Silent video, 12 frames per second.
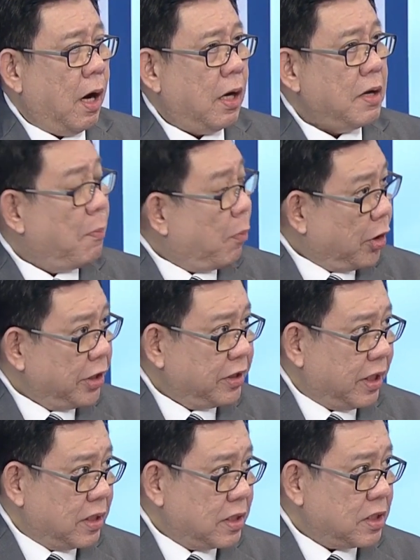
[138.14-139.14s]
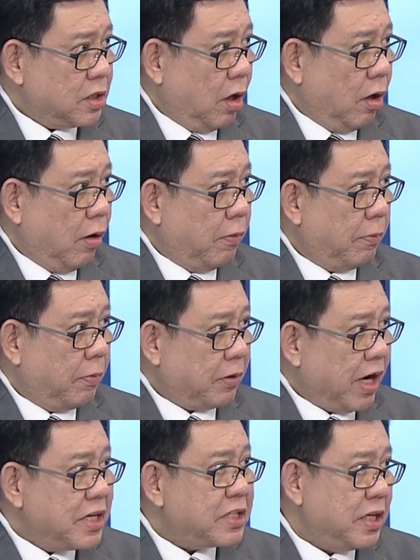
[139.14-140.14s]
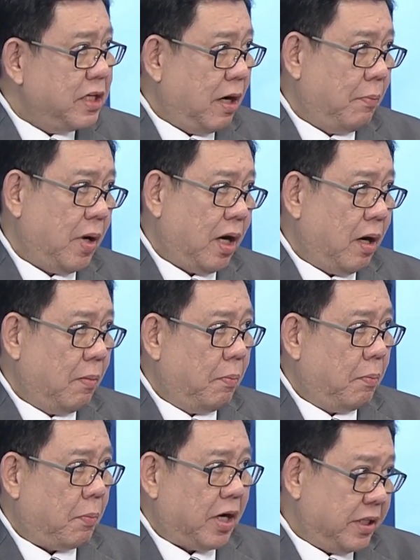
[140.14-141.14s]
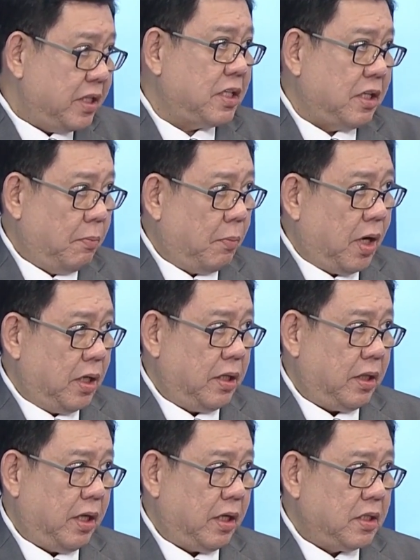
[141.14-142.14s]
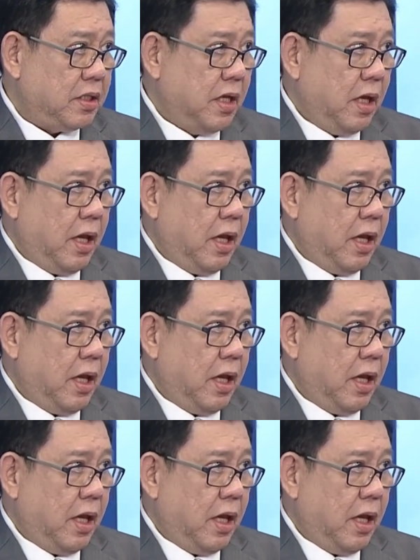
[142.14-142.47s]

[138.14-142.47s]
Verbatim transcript: importance of rising above partisan politics.